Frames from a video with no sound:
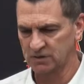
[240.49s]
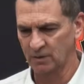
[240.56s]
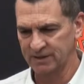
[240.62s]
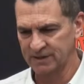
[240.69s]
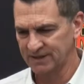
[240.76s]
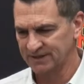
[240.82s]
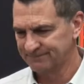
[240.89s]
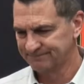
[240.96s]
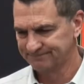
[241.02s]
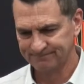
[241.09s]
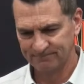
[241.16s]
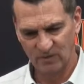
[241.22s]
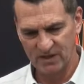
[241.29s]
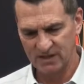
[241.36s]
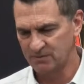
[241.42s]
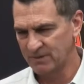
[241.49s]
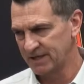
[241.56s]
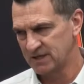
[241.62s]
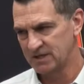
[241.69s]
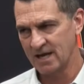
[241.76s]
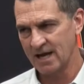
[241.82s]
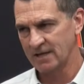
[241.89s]
So we just we just
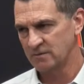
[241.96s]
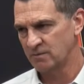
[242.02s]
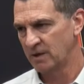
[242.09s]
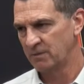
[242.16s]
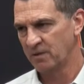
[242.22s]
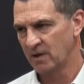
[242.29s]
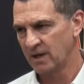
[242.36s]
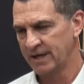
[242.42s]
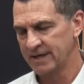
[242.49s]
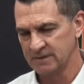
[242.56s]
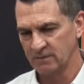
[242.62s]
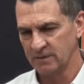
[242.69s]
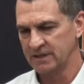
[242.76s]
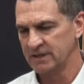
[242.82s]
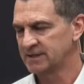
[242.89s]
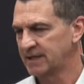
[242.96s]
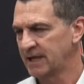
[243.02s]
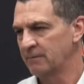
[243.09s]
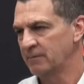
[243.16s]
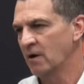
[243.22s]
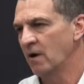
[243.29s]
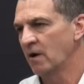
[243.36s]
made shots, made plays, and we just
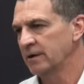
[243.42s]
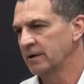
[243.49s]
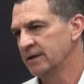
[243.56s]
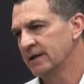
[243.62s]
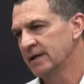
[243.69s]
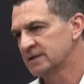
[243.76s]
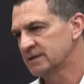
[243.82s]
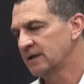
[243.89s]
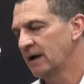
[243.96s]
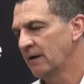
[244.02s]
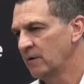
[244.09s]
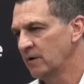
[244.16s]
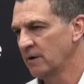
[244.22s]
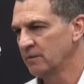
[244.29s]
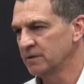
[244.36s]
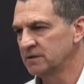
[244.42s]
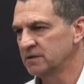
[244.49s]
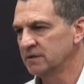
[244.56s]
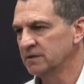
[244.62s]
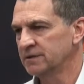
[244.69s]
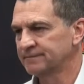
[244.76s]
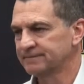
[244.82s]
kept guarding, and that's how we were able to
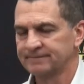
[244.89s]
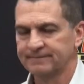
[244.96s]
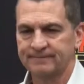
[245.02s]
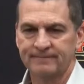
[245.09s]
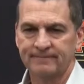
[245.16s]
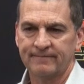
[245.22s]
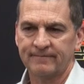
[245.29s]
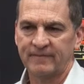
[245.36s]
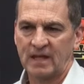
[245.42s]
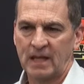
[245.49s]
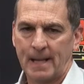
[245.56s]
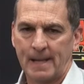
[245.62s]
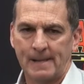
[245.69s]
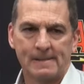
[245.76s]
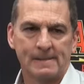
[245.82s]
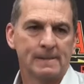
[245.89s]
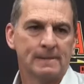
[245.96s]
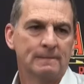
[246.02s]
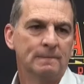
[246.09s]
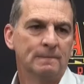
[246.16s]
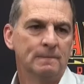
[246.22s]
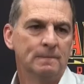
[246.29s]
do it. That's your
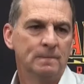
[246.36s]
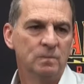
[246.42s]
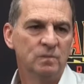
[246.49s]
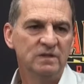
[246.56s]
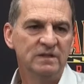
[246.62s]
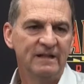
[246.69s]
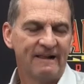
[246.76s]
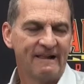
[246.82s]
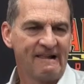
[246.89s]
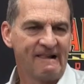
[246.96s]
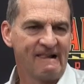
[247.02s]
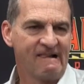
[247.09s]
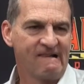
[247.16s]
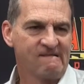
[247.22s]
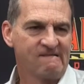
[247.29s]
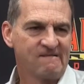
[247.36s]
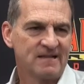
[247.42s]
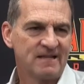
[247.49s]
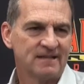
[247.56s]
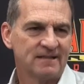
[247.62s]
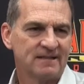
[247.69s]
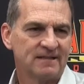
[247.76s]
Coach, uh, Darryl had a team
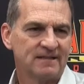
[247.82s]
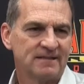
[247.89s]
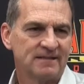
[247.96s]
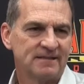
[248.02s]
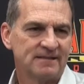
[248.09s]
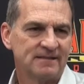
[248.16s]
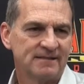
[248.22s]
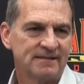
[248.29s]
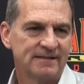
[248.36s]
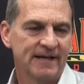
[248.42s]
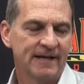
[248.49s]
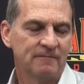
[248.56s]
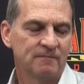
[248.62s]
high 14 points. He yeah.